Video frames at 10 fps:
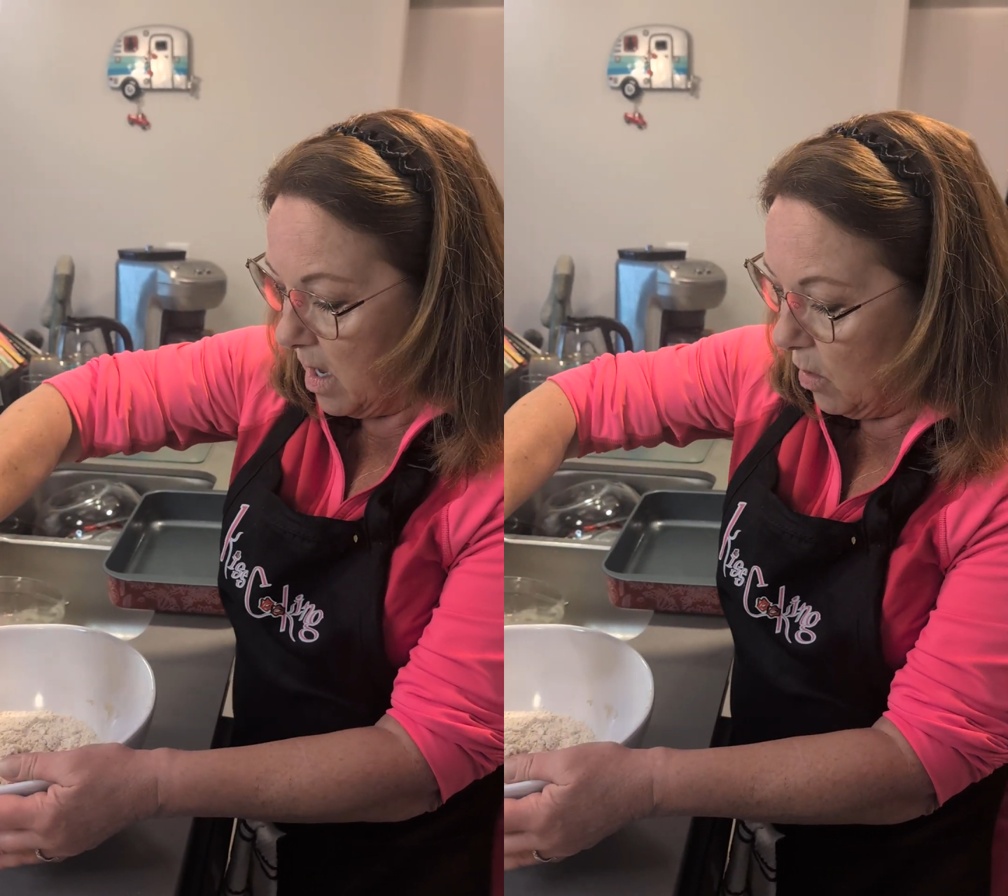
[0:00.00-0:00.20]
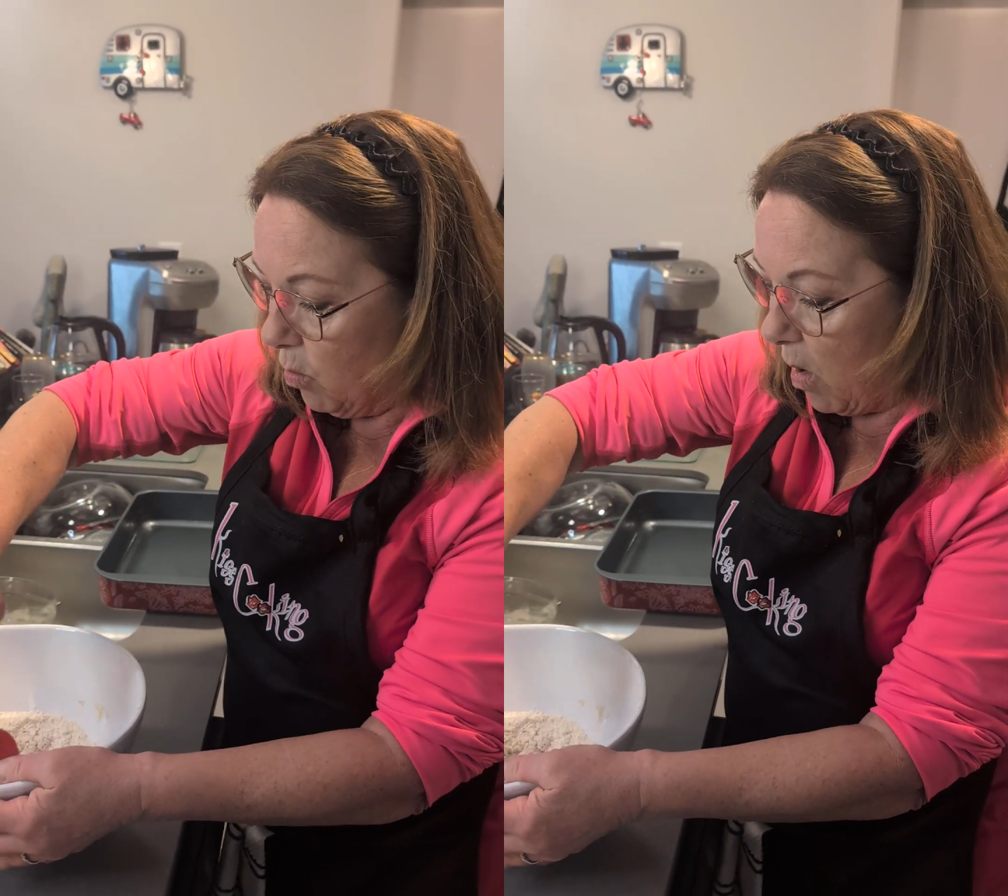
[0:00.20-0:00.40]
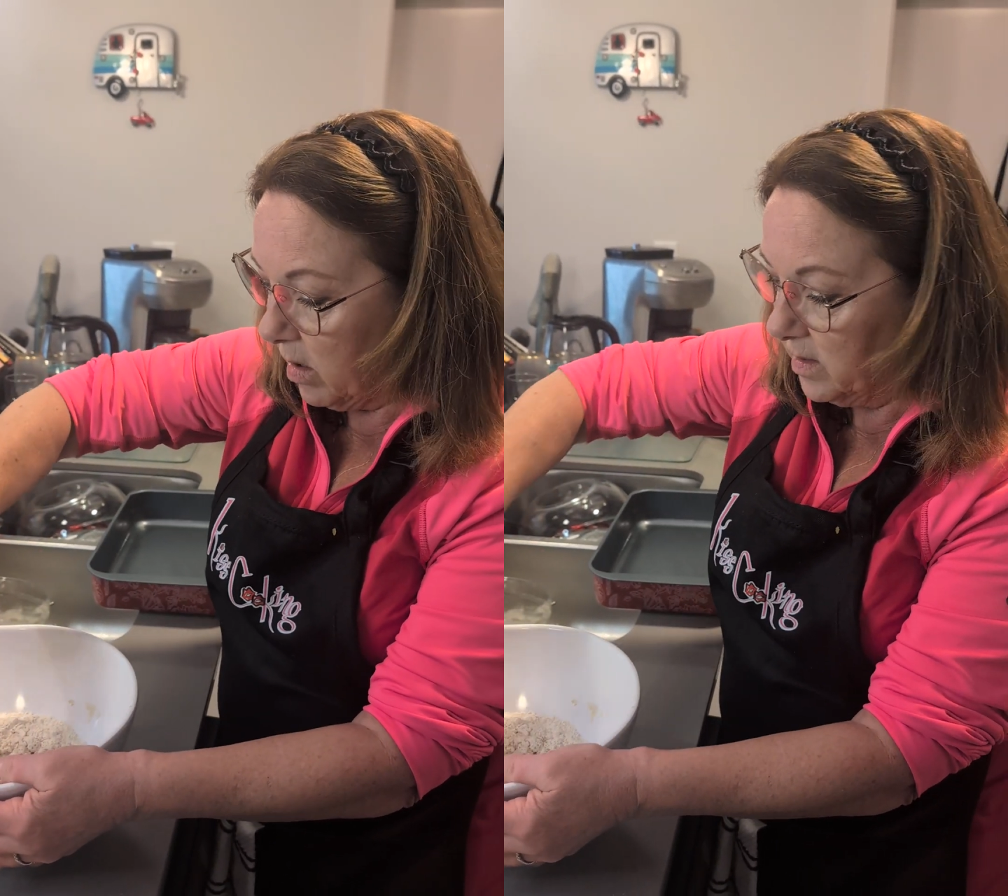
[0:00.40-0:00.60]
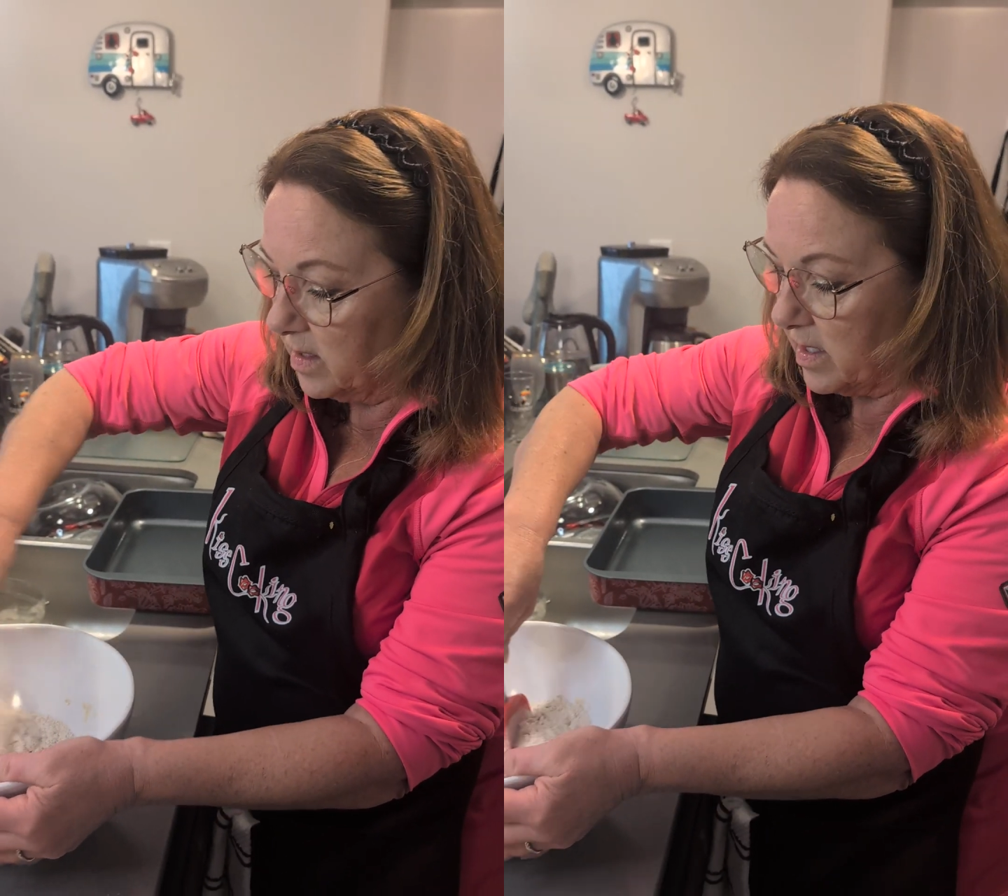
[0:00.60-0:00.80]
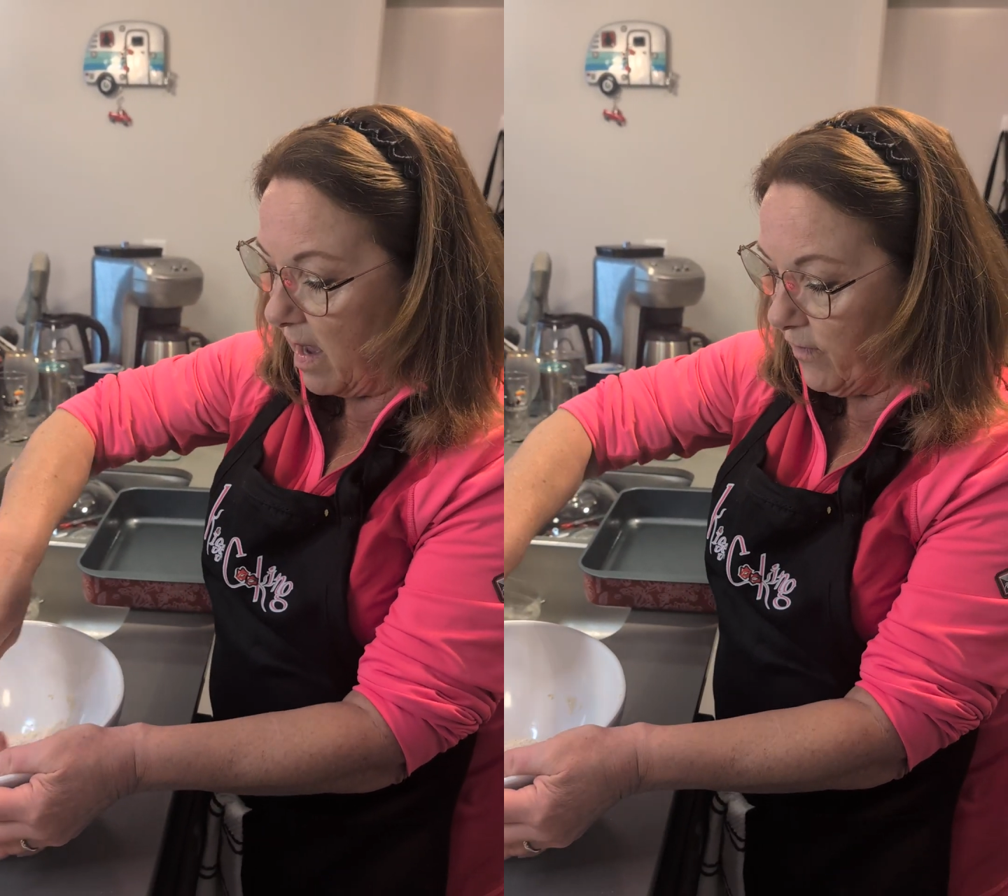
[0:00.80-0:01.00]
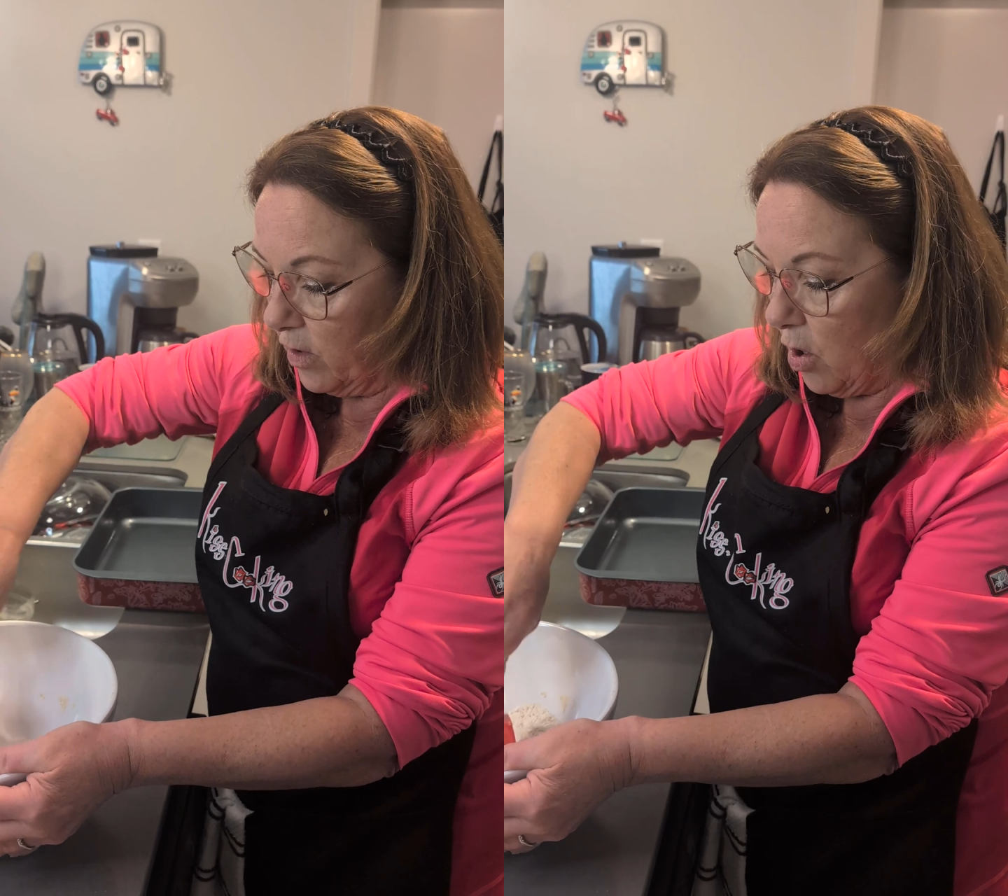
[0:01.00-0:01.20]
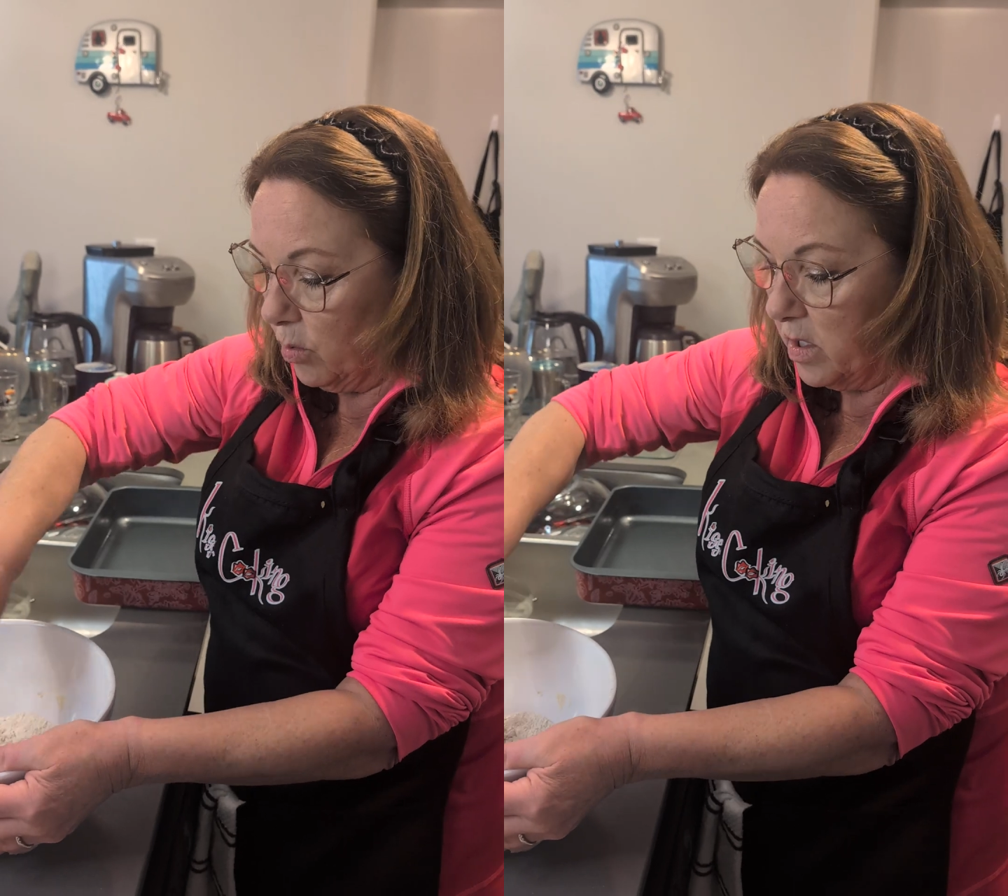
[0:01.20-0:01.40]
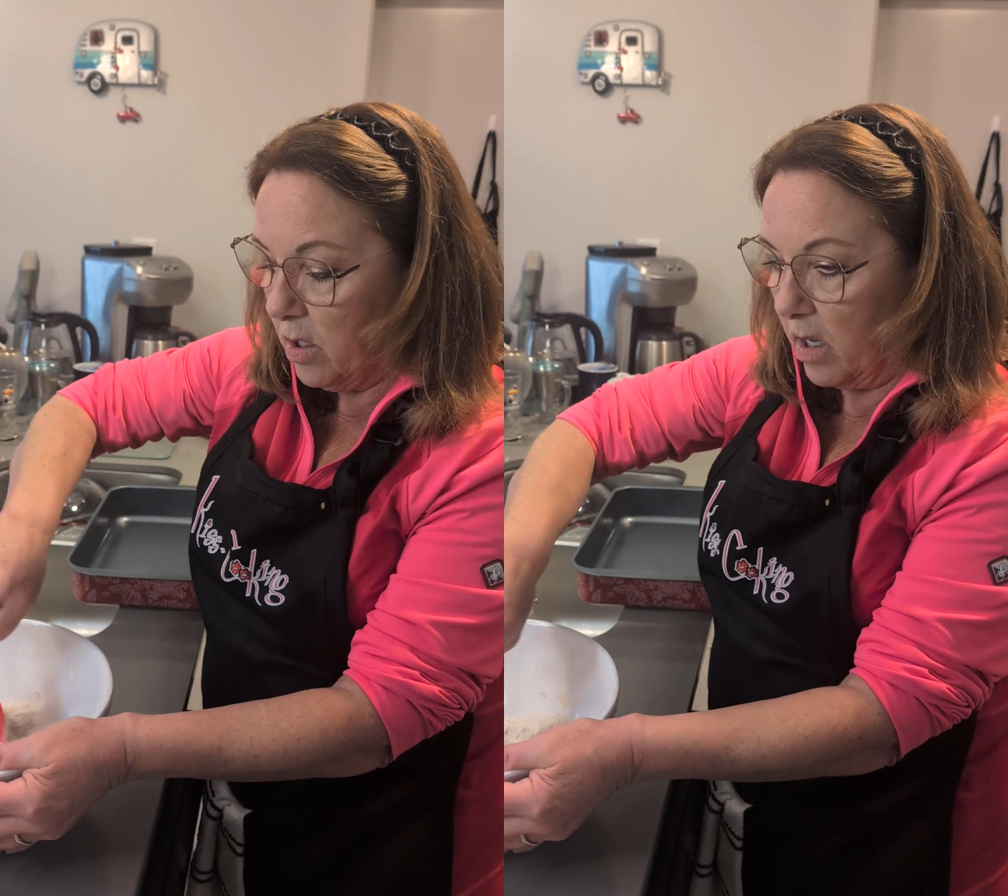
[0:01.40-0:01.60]
walnuts have a
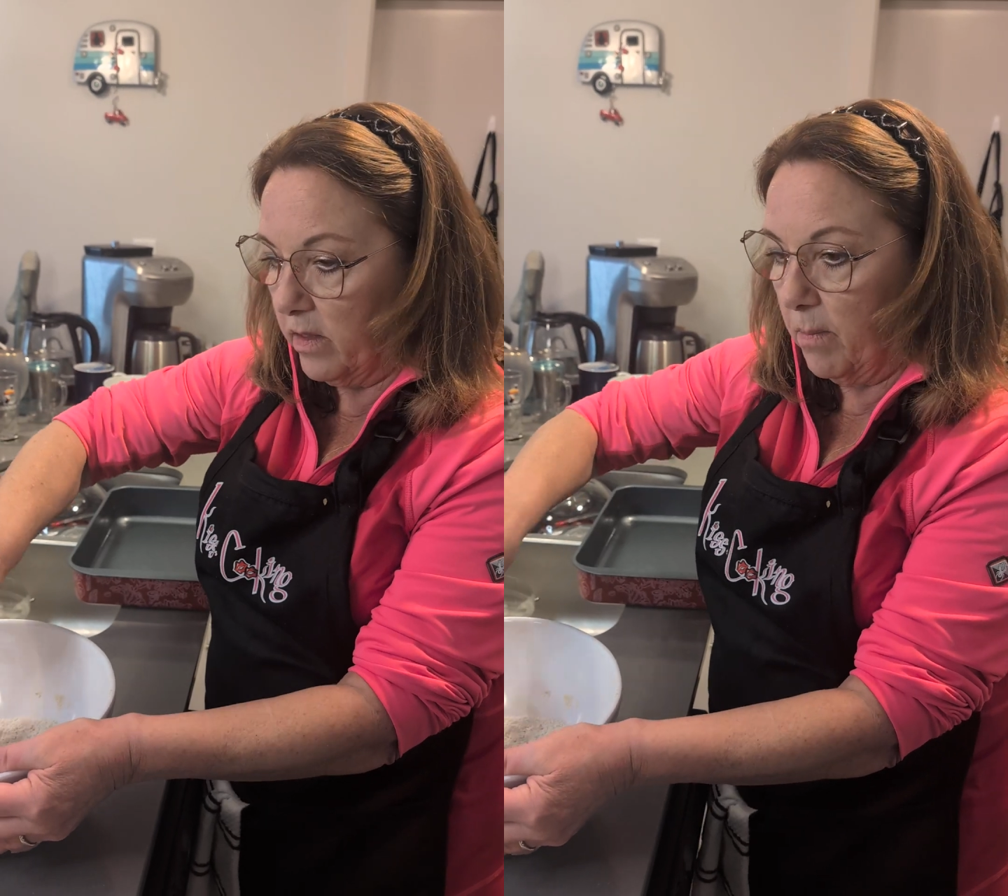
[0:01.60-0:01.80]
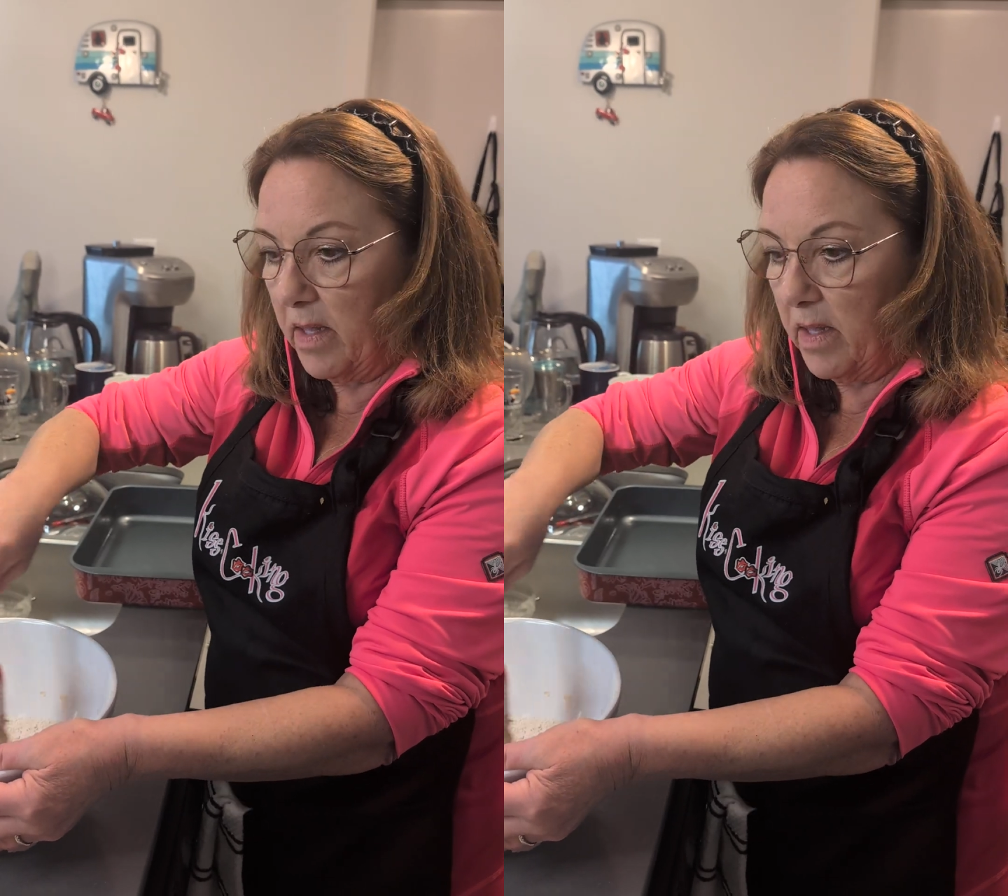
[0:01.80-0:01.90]
coating on them